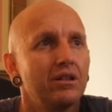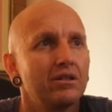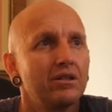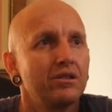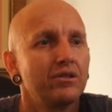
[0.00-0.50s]

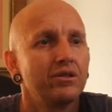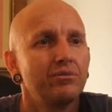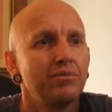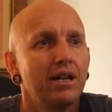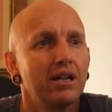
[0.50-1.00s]
Dewey's
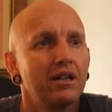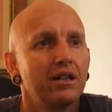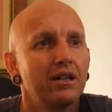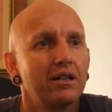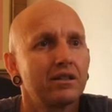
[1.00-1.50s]
back
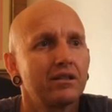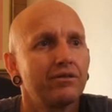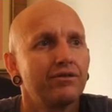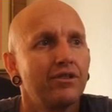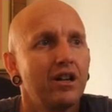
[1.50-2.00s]
at
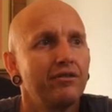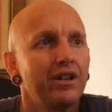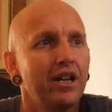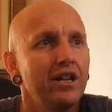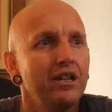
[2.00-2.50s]

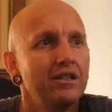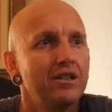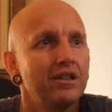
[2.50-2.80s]
5'8".